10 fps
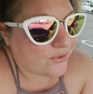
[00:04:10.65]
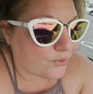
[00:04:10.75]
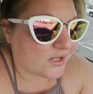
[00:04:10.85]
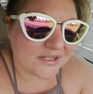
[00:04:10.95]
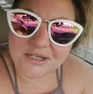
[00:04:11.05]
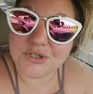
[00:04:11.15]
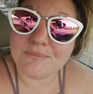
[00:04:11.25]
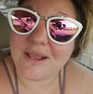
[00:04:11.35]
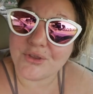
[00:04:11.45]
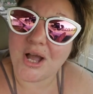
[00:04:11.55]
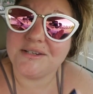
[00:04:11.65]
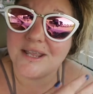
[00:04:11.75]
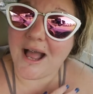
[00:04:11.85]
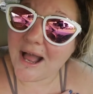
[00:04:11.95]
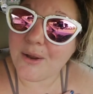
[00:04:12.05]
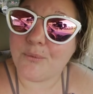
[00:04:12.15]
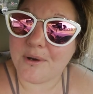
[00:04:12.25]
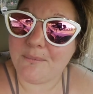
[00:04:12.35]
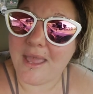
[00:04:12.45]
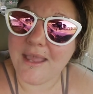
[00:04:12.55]
in order to continue to make the content I want
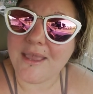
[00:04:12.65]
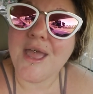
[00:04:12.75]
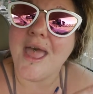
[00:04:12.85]
to make.